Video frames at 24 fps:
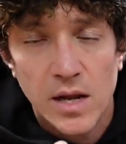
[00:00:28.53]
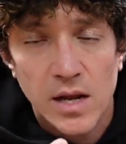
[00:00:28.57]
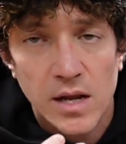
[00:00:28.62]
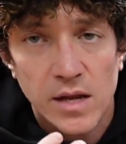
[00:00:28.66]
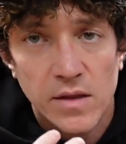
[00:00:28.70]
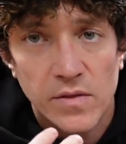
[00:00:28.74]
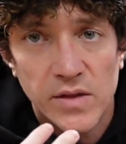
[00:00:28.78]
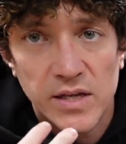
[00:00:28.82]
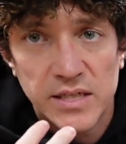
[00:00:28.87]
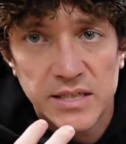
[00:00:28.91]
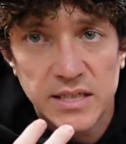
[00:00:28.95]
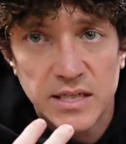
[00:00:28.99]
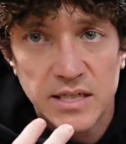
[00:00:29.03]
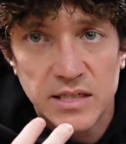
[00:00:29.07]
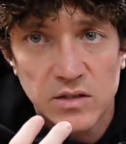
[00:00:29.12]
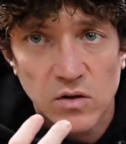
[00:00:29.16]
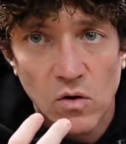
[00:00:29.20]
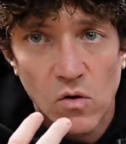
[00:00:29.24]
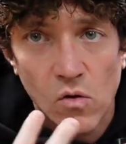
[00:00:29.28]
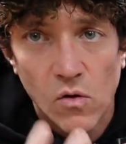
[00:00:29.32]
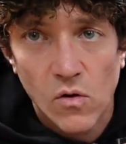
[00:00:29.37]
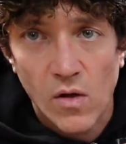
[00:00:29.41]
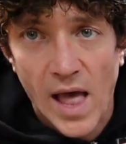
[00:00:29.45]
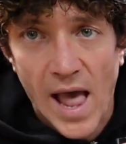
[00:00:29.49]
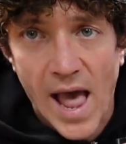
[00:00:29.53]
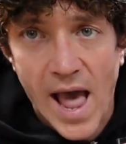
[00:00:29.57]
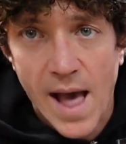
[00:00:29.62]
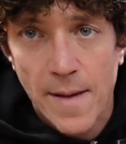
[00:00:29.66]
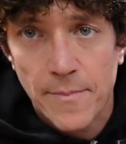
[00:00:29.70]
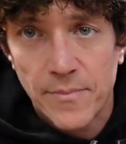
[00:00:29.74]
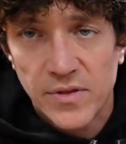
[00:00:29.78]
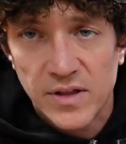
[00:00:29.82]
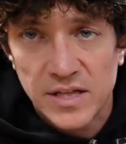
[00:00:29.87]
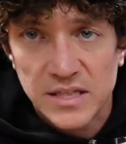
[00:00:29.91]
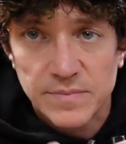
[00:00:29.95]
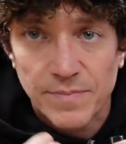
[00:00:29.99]
This is a whole
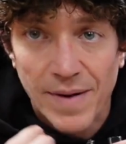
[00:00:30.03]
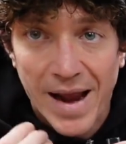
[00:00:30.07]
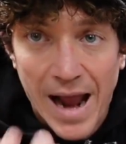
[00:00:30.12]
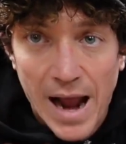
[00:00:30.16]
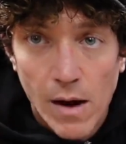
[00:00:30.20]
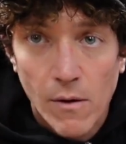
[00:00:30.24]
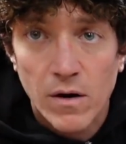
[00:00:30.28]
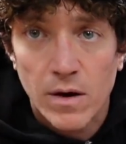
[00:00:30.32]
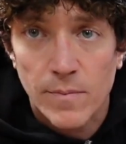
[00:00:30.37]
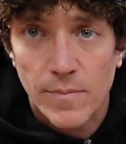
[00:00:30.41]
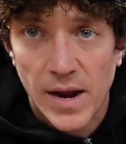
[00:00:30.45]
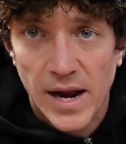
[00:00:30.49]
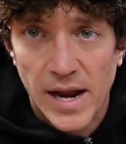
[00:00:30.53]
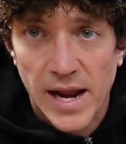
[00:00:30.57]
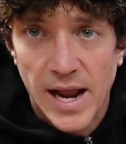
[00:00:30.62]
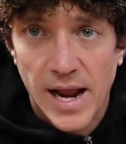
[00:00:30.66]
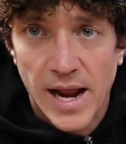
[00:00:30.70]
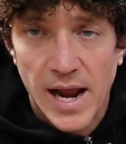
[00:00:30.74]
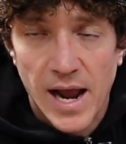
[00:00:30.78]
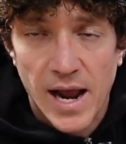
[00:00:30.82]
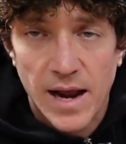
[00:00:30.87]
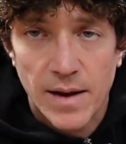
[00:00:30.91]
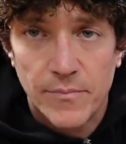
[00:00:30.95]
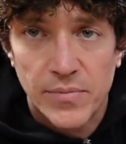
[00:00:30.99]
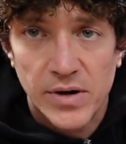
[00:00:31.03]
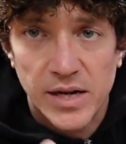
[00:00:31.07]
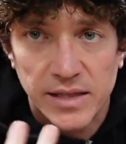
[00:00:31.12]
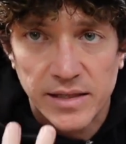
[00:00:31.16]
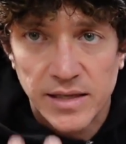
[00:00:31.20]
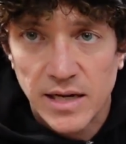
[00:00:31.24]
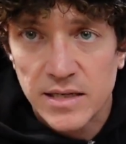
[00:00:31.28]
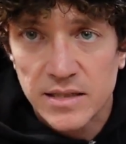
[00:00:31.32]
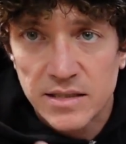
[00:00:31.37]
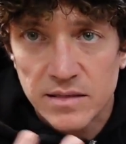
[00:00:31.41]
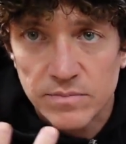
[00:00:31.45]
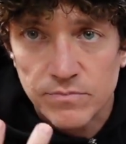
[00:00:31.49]
app that's powered by AI, but it
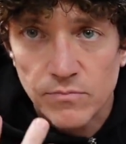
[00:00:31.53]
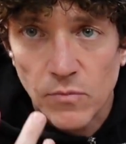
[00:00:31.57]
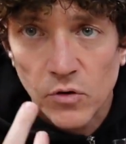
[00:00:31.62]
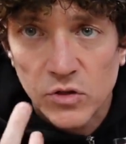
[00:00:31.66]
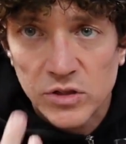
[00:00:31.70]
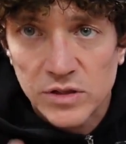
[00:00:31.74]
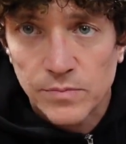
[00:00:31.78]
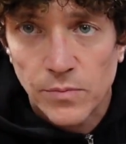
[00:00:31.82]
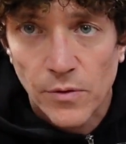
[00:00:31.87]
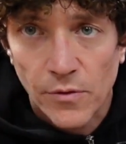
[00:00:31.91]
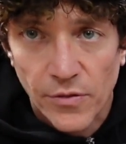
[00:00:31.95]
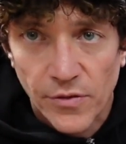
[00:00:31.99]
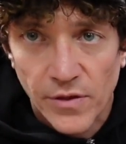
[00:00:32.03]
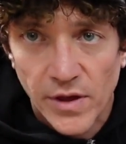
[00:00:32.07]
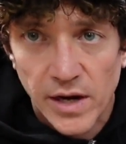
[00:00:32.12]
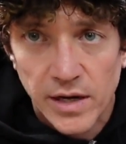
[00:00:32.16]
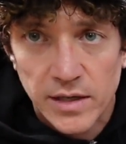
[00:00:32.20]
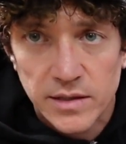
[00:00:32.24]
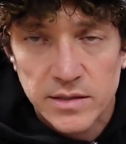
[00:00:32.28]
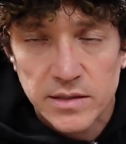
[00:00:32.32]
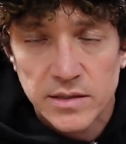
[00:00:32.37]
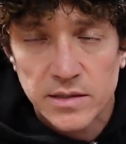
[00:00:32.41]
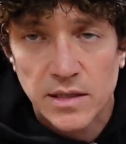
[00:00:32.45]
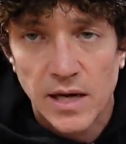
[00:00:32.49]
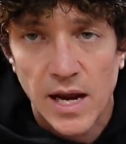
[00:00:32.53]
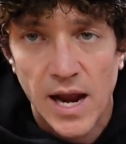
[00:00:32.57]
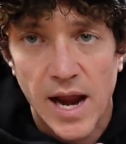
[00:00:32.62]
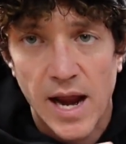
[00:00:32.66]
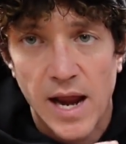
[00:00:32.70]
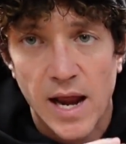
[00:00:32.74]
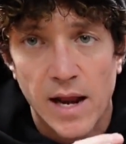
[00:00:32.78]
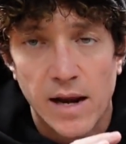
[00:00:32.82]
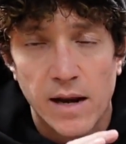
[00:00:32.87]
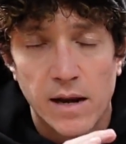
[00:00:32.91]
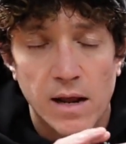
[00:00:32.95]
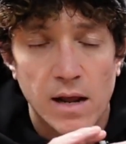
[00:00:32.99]
does multiple things.
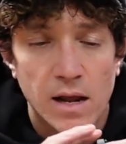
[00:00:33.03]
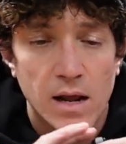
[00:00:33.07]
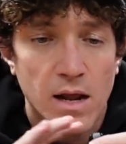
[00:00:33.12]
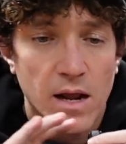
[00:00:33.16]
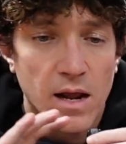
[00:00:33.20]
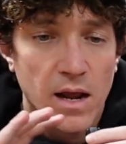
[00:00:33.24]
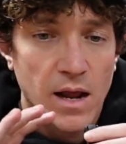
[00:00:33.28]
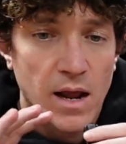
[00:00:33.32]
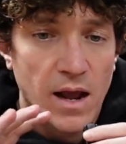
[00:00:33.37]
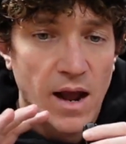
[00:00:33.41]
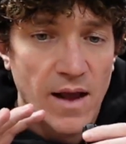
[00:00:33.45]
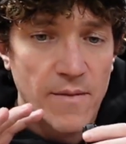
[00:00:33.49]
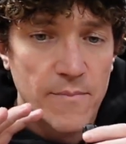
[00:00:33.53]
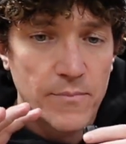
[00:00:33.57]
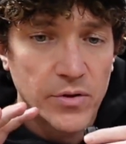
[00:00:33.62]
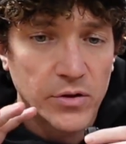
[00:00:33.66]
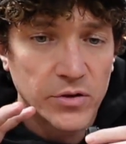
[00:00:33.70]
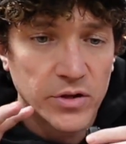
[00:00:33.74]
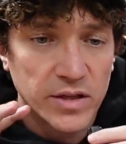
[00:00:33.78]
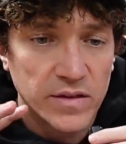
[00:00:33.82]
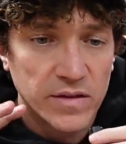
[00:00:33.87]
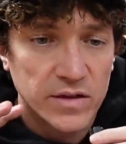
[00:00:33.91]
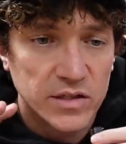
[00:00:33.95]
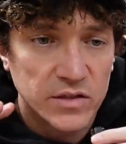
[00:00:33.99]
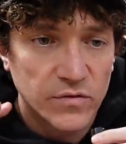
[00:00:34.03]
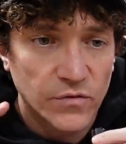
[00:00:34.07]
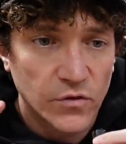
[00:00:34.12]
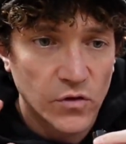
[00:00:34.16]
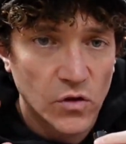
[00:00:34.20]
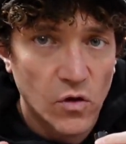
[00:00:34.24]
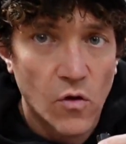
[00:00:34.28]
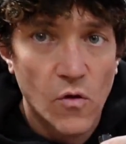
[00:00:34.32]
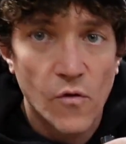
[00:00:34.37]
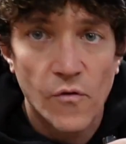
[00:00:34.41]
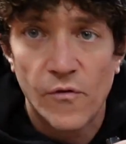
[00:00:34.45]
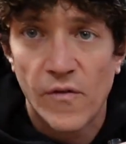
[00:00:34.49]
And I'm building this for the
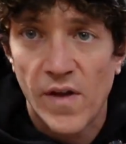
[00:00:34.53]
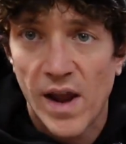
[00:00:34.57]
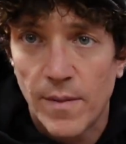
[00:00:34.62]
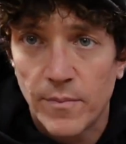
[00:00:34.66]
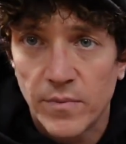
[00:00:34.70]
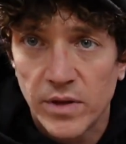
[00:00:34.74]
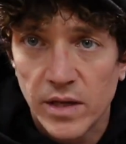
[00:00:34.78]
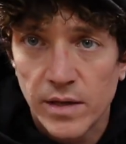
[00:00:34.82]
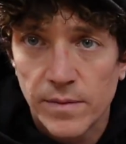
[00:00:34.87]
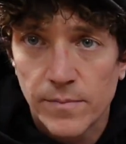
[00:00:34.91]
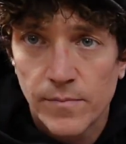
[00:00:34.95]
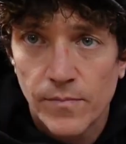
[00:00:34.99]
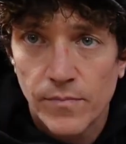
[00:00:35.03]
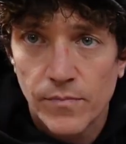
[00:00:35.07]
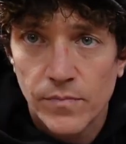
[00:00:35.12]
whole family.